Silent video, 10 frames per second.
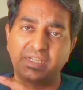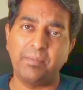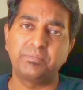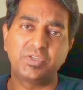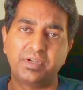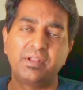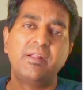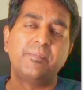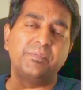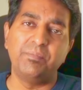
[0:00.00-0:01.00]
capture
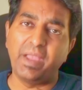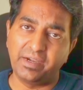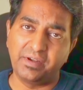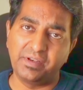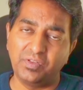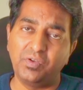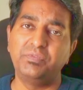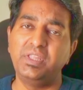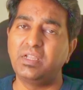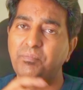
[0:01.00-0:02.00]
the MAC address of
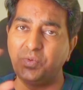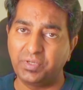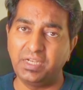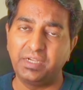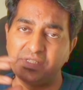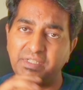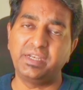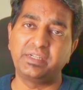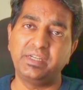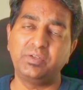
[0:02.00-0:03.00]
the computer that is
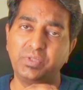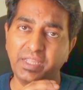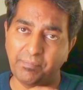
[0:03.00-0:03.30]
connecting to their